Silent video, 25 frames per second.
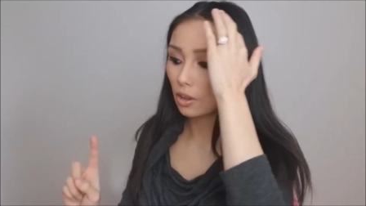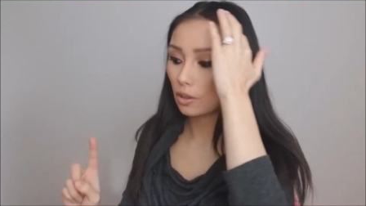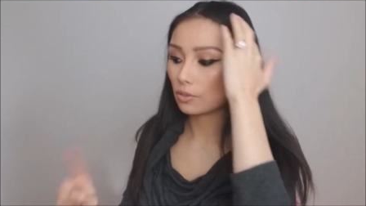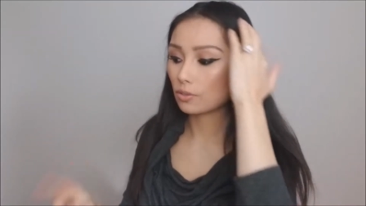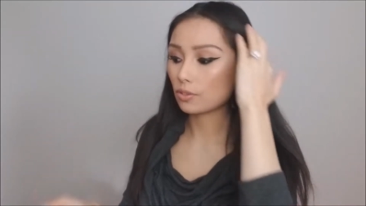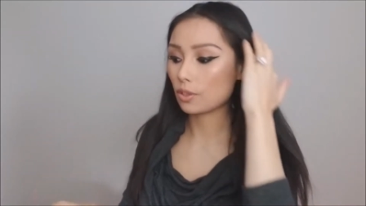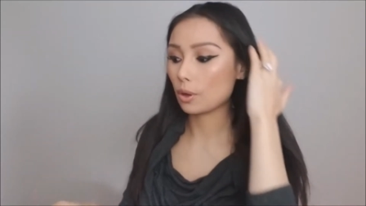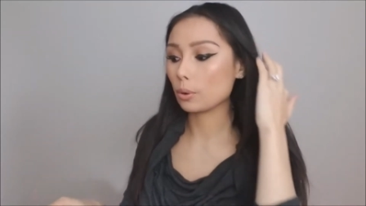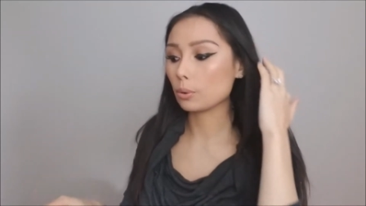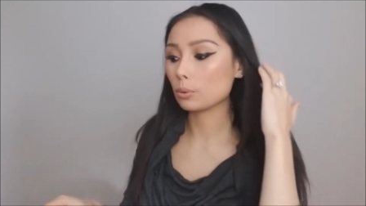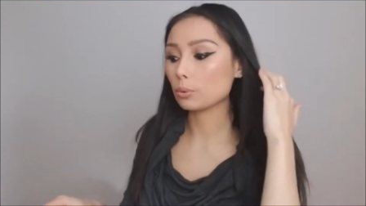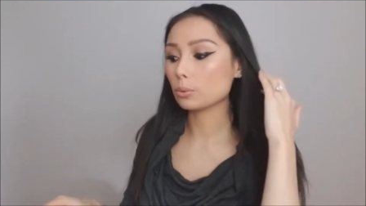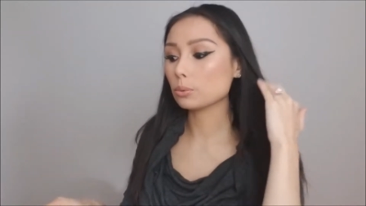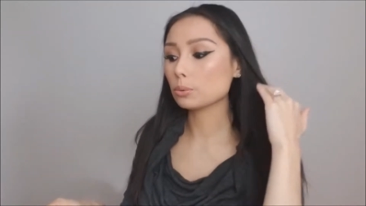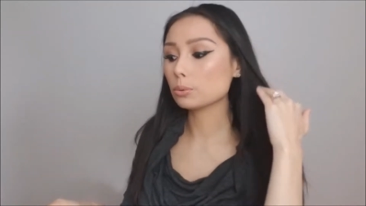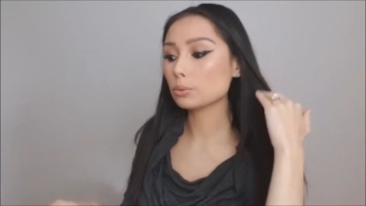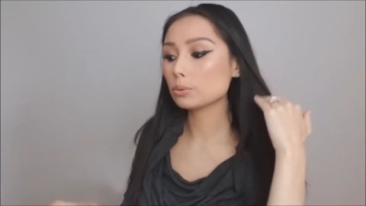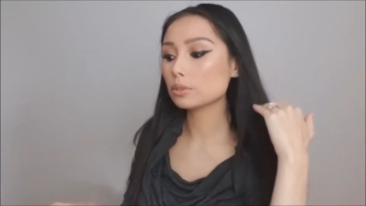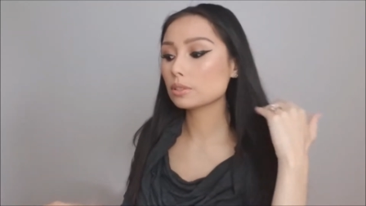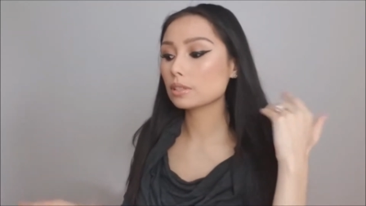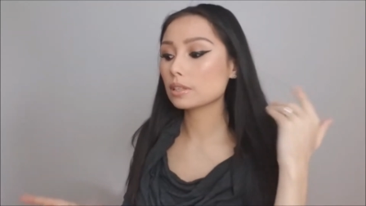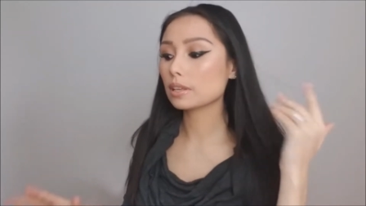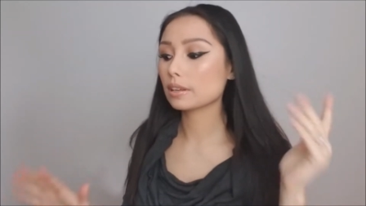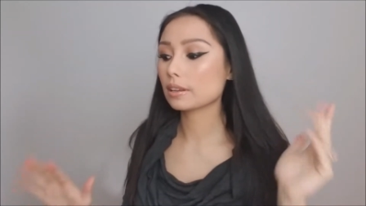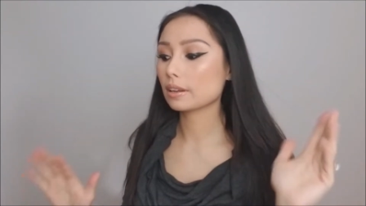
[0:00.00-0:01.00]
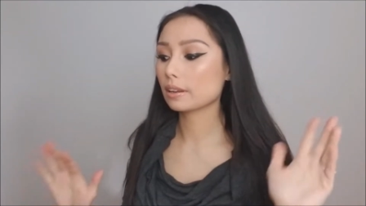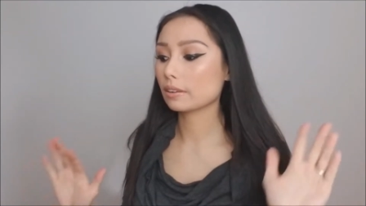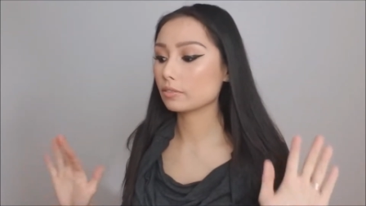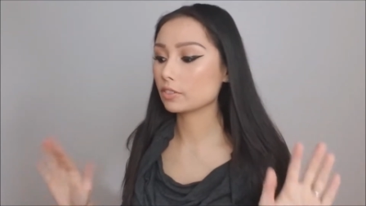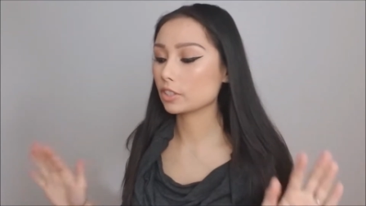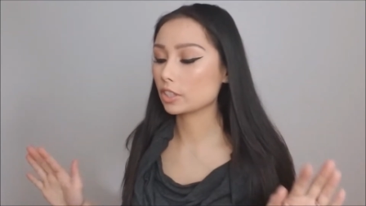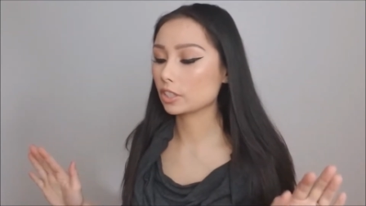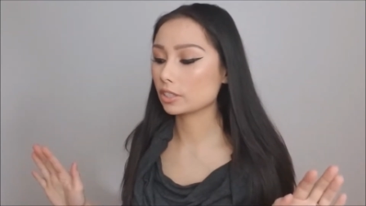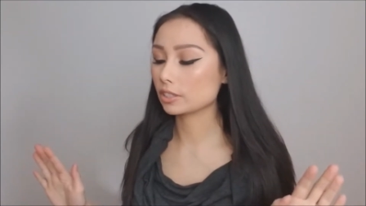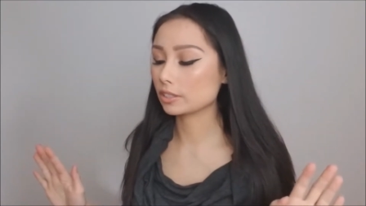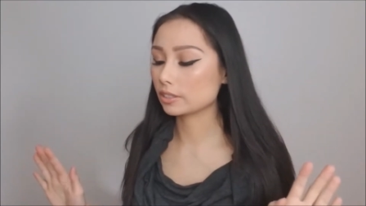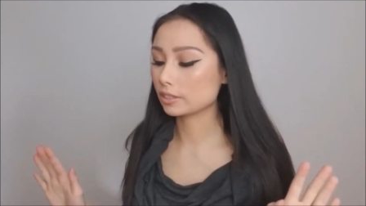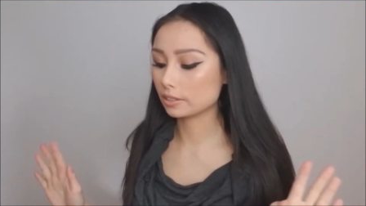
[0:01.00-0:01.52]
those have
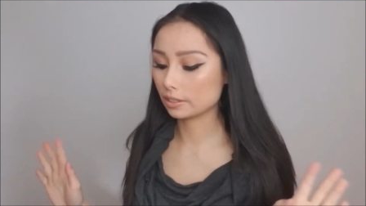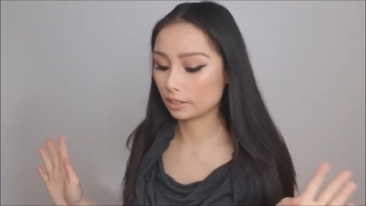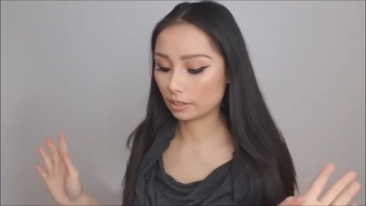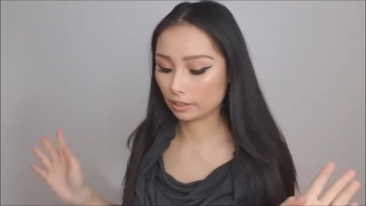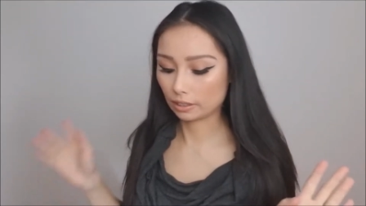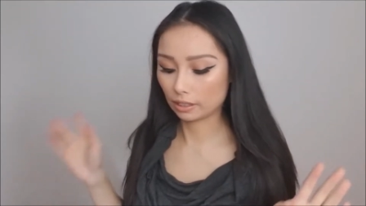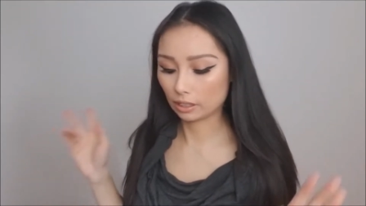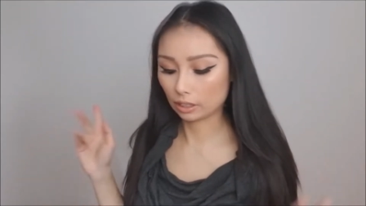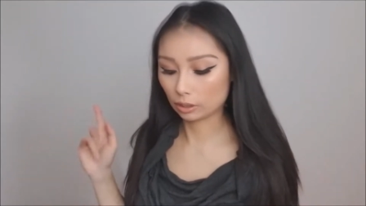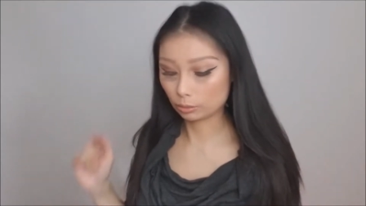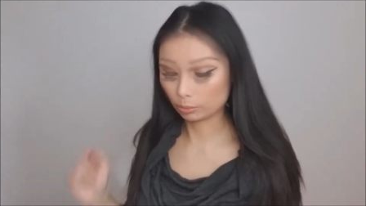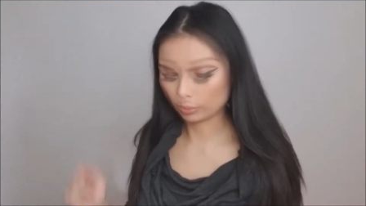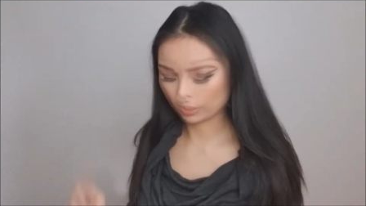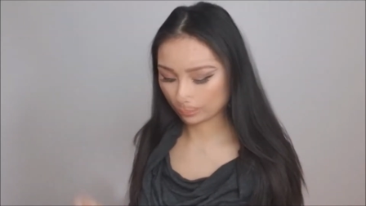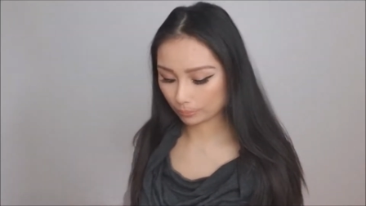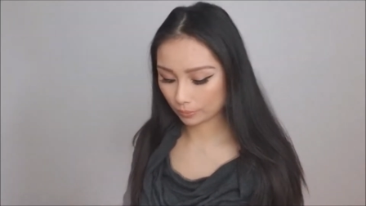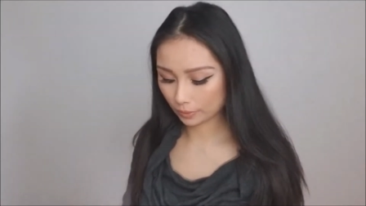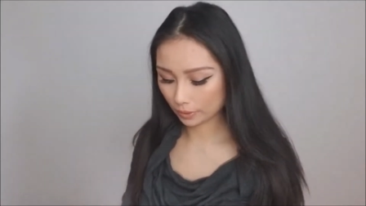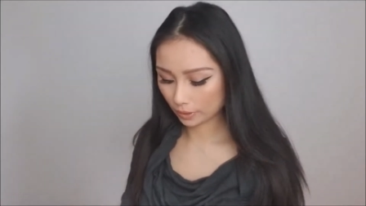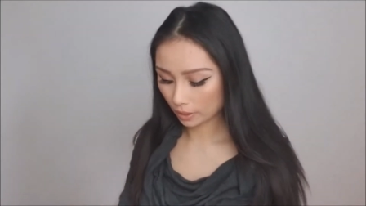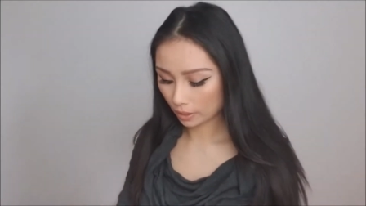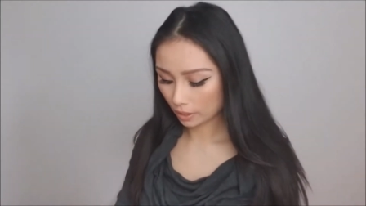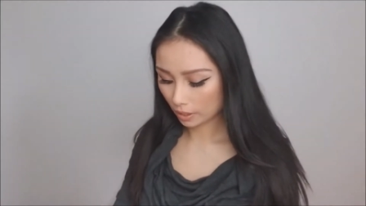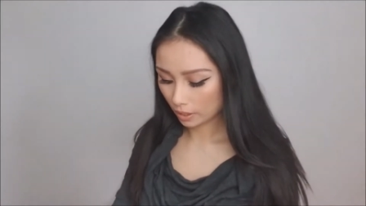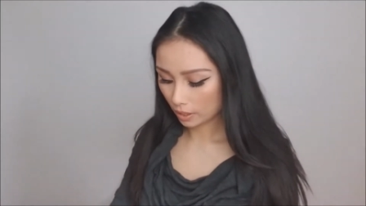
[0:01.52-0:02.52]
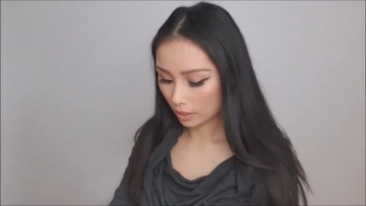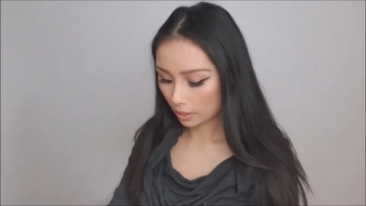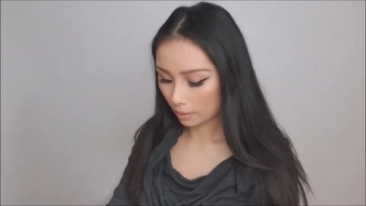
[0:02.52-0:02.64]
just done a great job.